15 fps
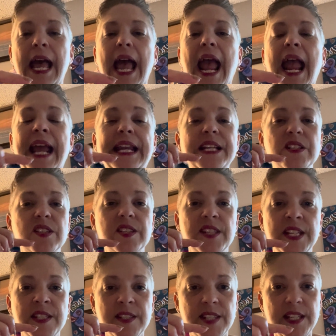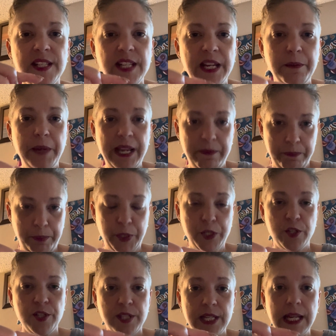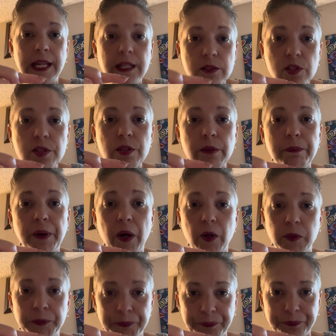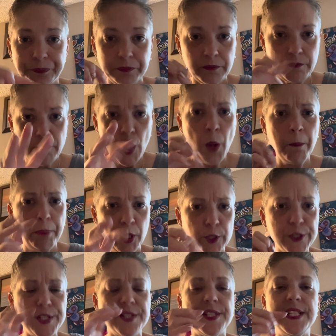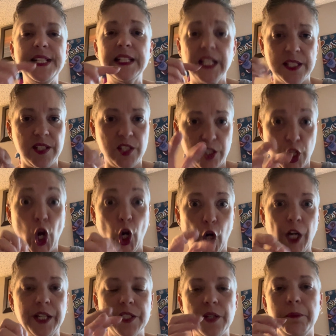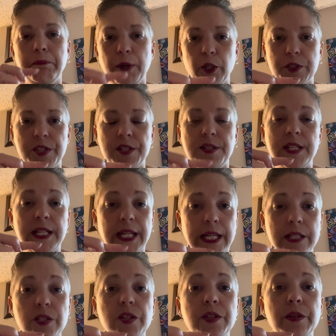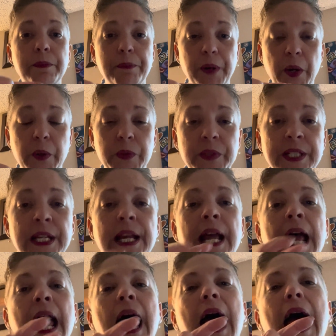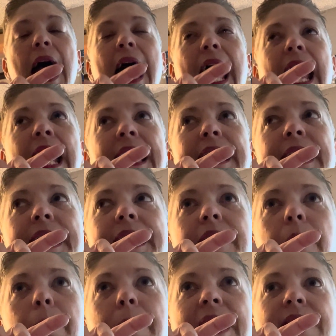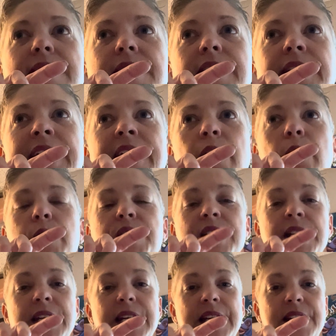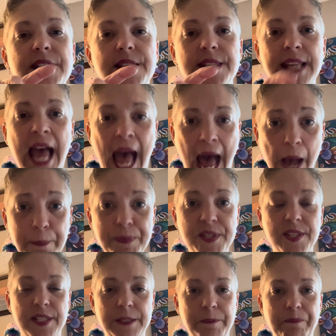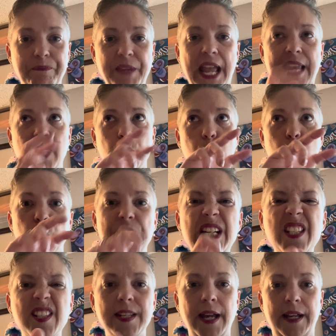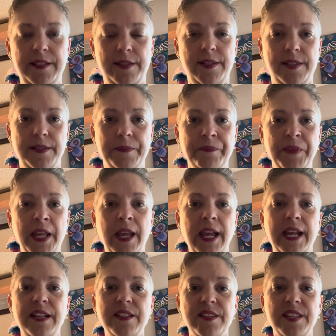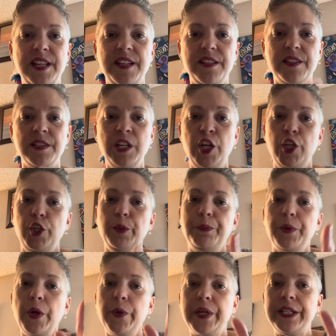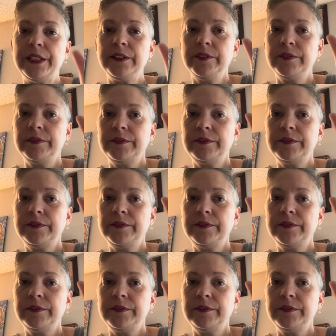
And it sends it pushes it into the bone, pulses it because it's current, pulses it into the bone, and it goes in and it zaps and it resets, and it says, you're broken,